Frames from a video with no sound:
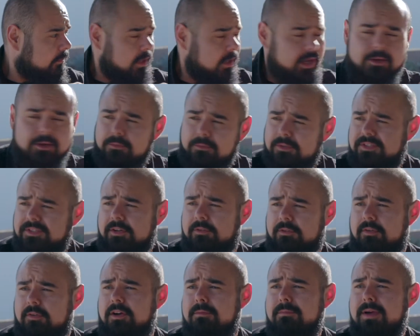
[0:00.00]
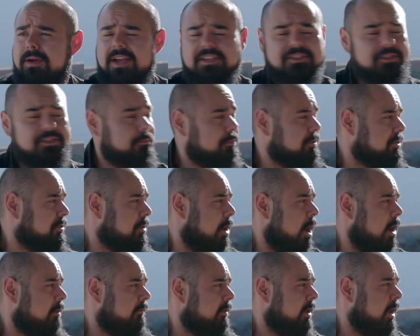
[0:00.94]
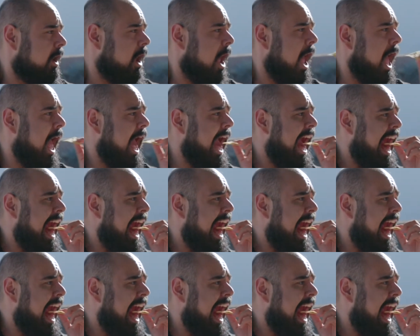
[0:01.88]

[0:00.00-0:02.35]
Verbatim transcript: Hey, where's the grill master? We're starving.